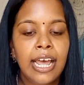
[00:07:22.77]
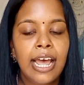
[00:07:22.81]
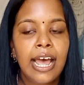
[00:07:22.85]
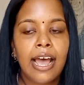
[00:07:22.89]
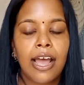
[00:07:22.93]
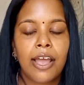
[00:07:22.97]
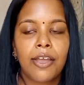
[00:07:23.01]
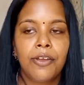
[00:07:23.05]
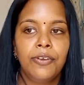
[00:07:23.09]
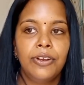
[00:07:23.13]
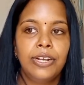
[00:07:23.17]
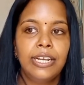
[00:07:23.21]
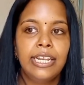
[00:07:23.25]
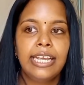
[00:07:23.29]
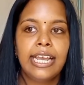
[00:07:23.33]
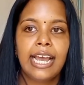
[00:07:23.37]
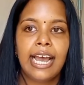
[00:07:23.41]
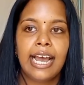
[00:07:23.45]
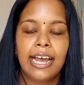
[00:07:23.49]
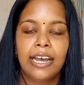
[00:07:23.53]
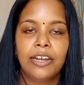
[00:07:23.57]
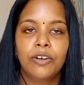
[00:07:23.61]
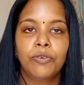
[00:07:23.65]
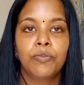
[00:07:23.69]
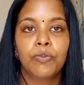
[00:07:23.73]
I only
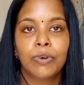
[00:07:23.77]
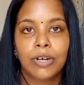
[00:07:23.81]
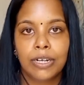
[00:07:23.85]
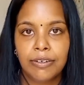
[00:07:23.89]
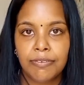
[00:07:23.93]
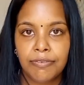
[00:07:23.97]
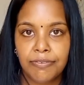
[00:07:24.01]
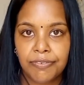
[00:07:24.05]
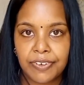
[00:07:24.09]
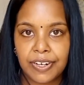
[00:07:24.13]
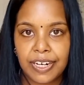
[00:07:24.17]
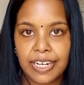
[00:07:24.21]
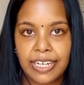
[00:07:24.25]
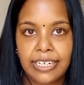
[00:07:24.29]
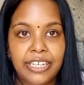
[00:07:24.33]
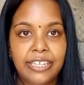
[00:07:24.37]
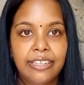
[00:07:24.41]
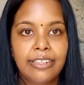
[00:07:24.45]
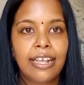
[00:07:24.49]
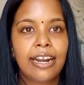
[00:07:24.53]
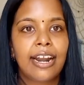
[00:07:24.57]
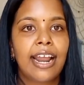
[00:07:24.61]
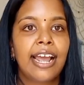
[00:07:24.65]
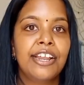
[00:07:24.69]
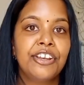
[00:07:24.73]
had one friend
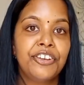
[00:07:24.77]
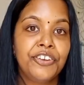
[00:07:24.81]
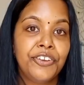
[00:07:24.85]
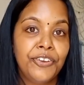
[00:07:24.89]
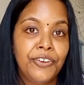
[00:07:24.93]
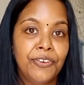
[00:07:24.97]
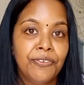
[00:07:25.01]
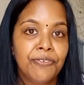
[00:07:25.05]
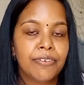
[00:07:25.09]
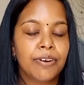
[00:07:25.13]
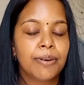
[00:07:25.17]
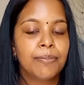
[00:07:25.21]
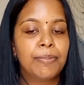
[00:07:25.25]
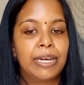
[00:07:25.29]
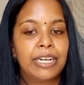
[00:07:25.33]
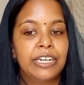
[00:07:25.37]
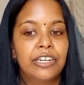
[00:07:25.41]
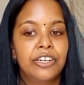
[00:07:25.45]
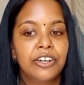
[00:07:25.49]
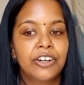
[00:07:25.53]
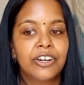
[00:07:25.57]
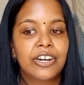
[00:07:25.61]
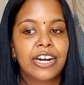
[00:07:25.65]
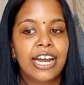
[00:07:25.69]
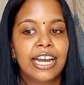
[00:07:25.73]
that I knew from
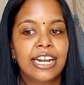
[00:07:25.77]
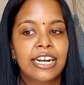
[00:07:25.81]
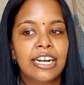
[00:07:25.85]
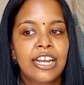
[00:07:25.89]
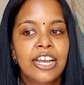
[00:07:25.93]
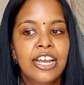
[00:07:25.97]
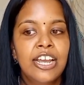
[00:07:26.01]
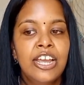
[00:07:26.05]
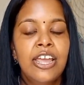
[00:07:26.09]
undergrad,